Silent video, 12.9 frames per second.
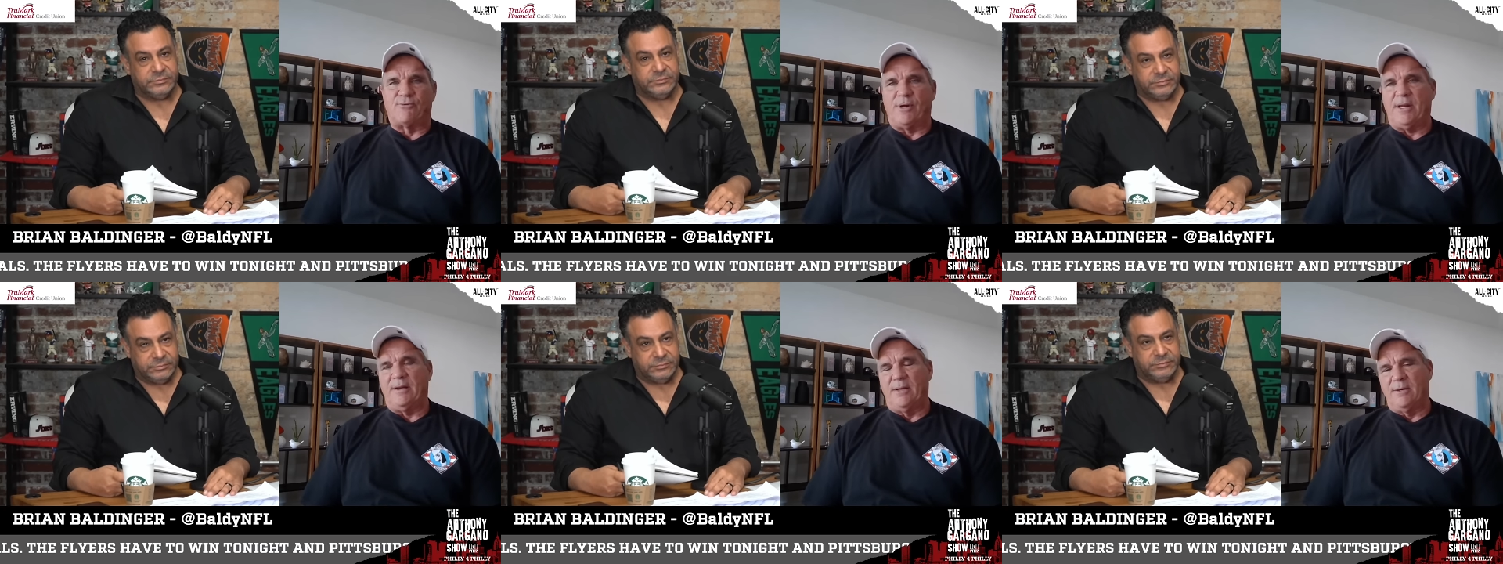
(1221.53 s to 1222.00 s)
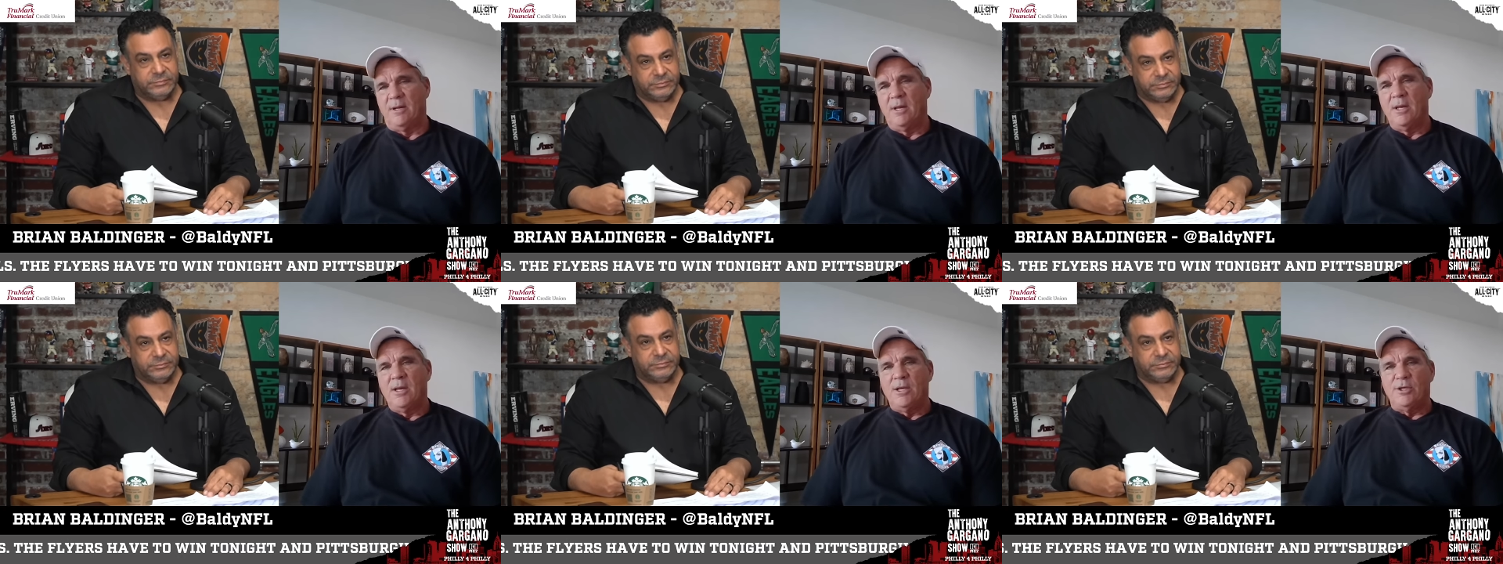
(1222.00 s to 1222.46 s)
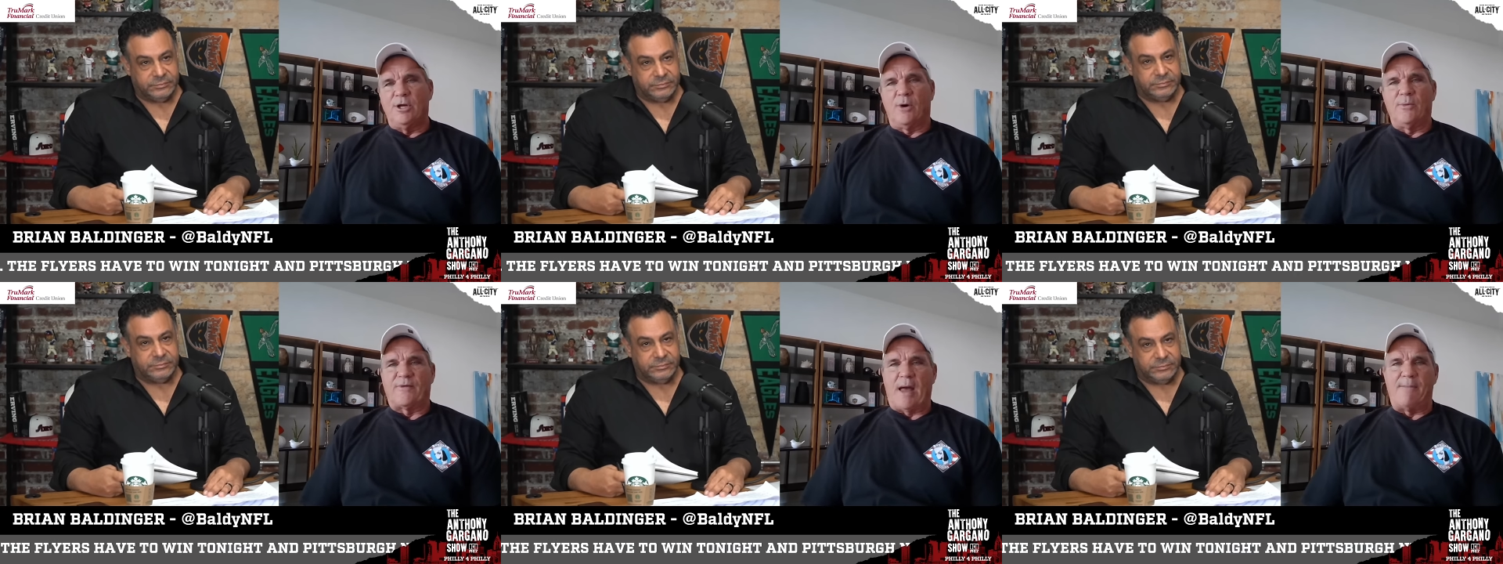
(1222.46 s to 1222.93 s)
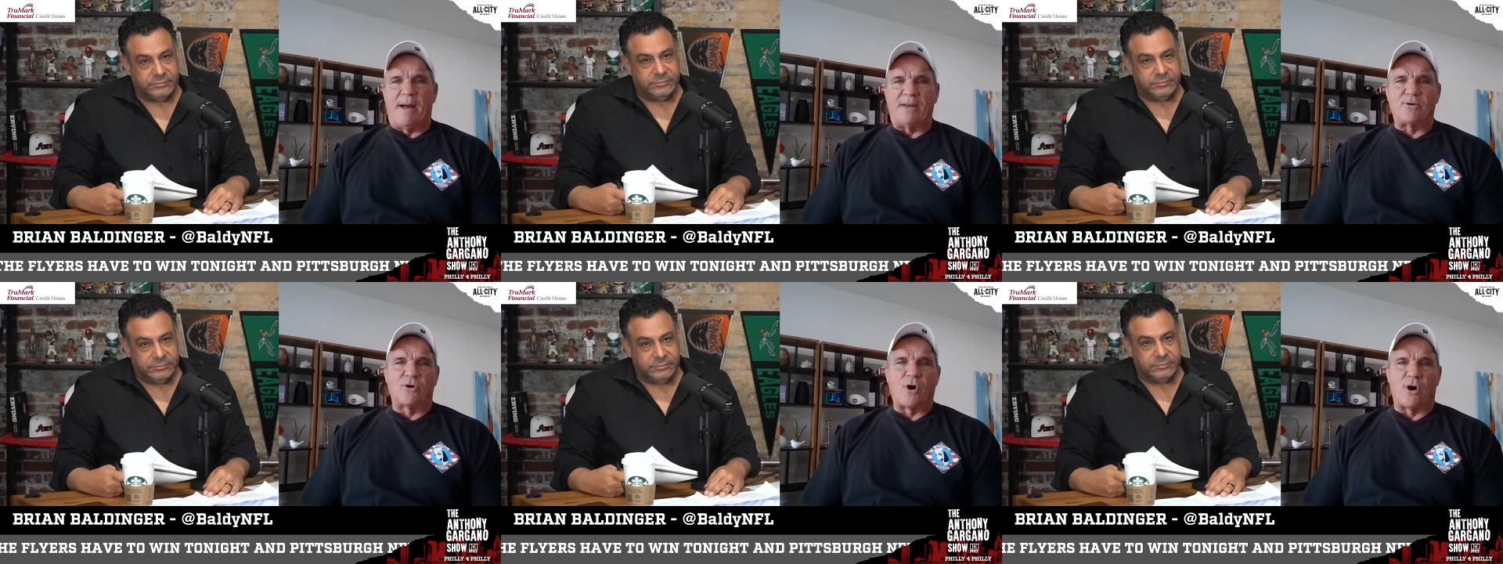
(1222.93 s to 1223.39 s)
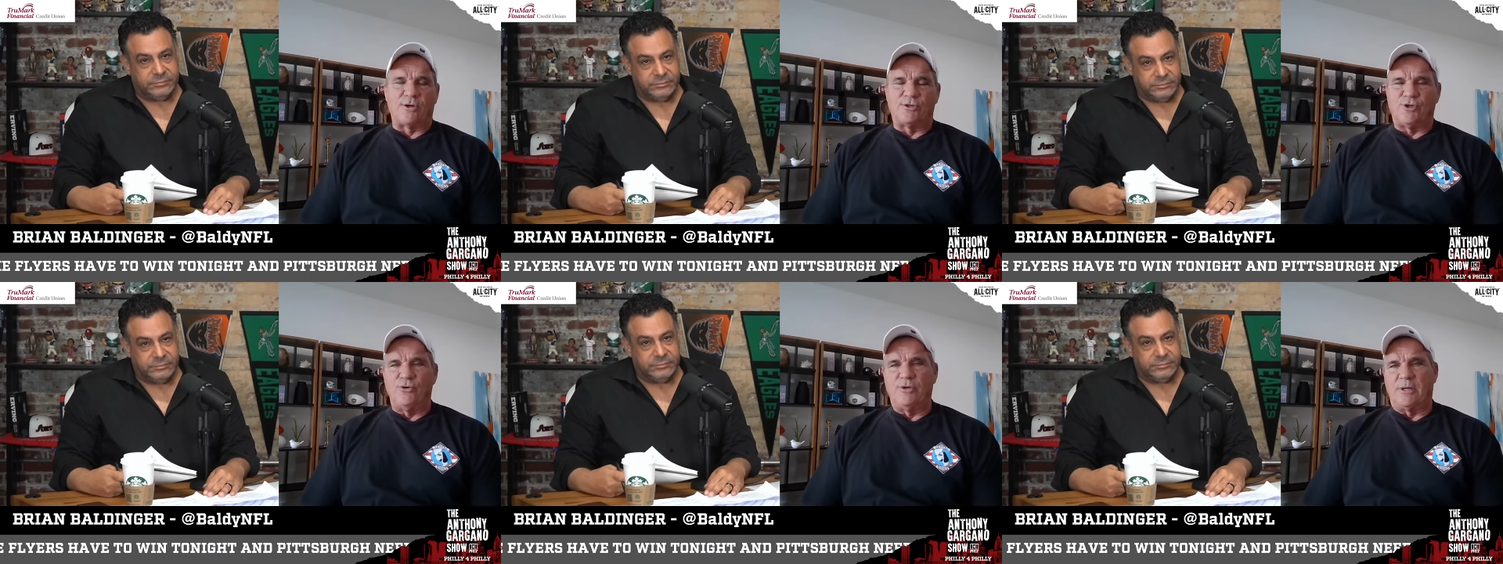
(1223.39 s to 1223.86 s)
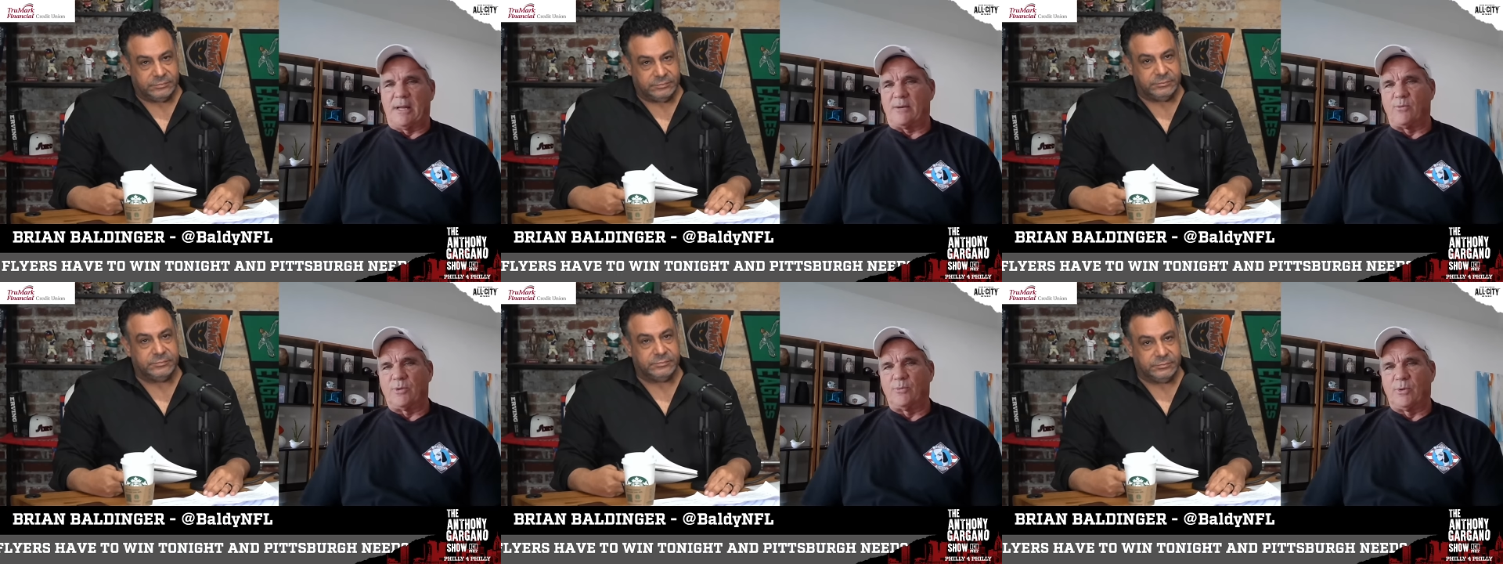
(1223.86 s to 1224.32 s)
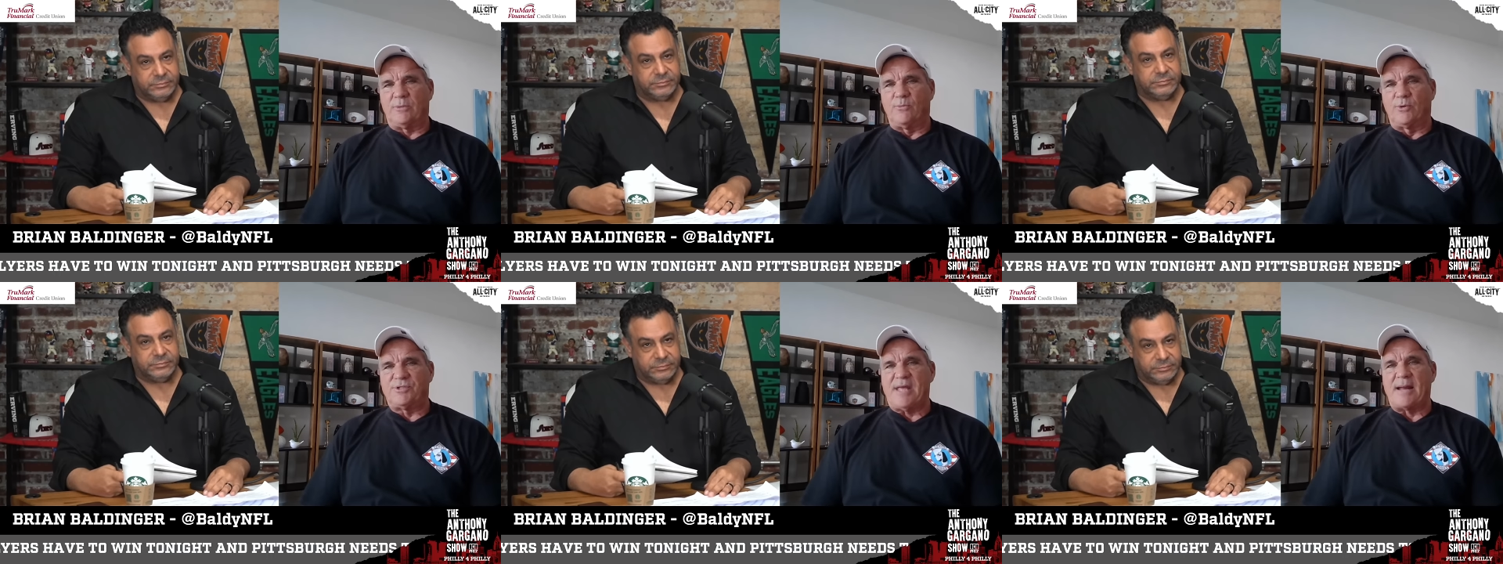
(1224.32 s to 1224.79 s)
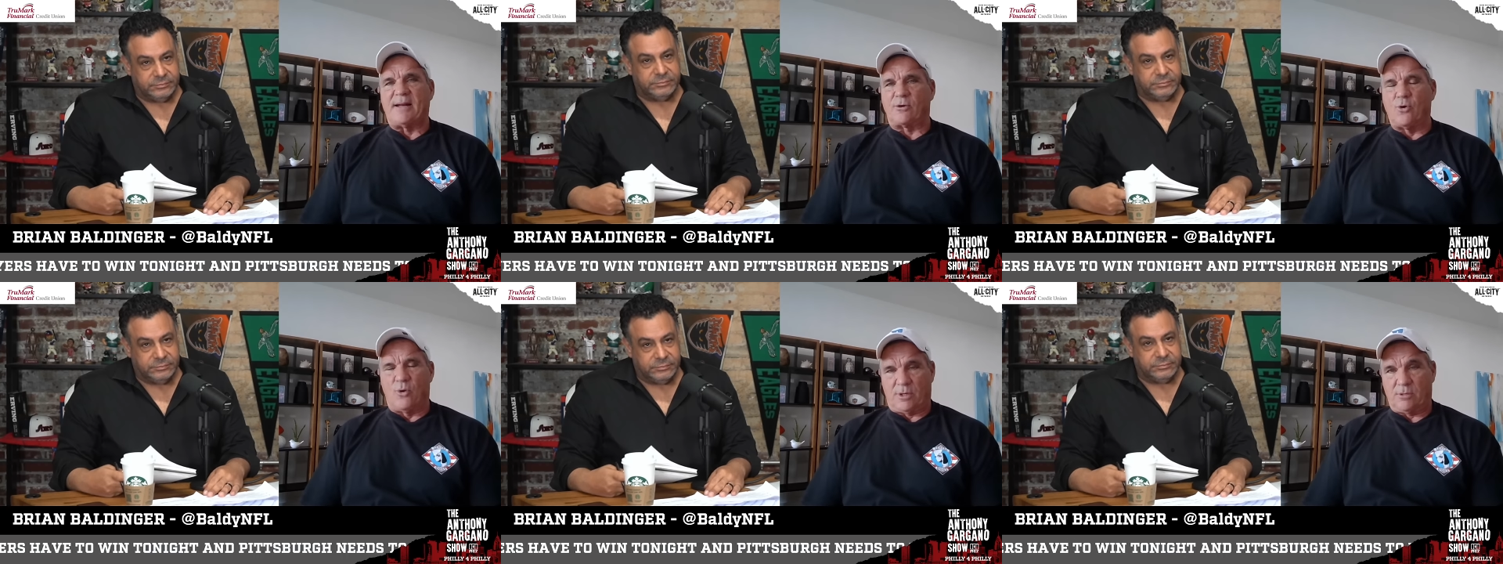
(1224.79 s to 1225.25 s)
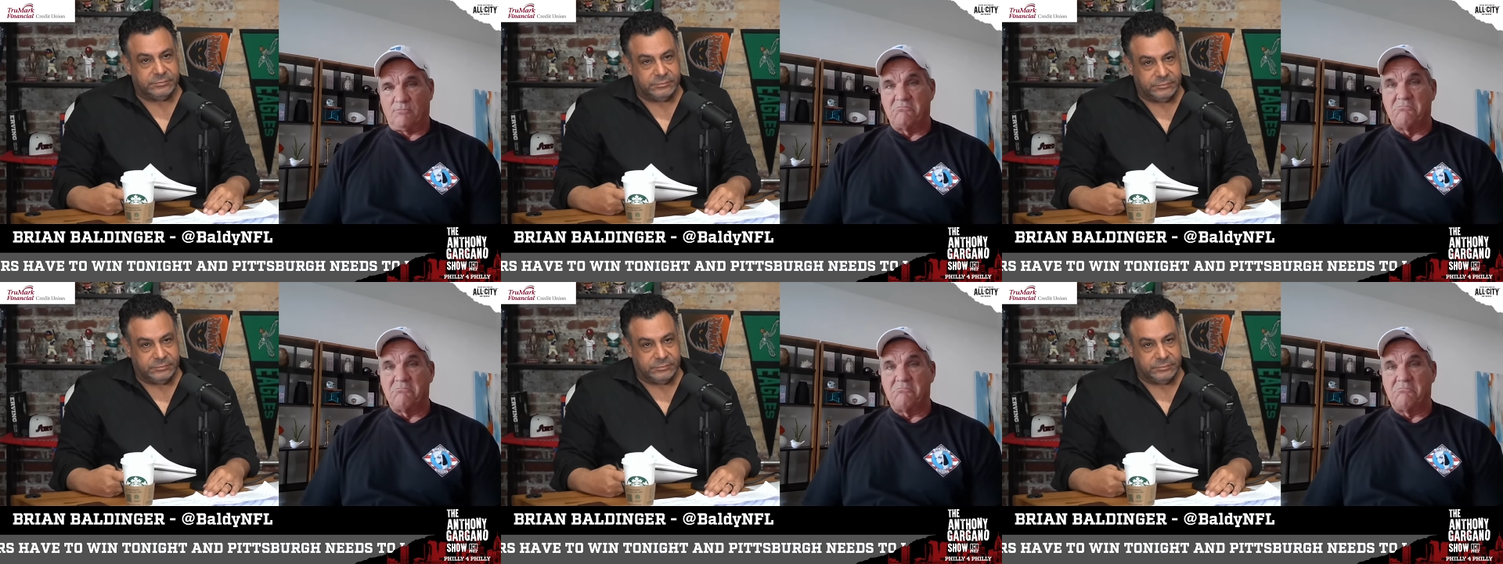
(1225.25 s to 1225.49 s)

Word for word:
Speaker 1: Reed, and, you know, we've got Michael Carter Jr. Like, we're, we're, we're set at corner.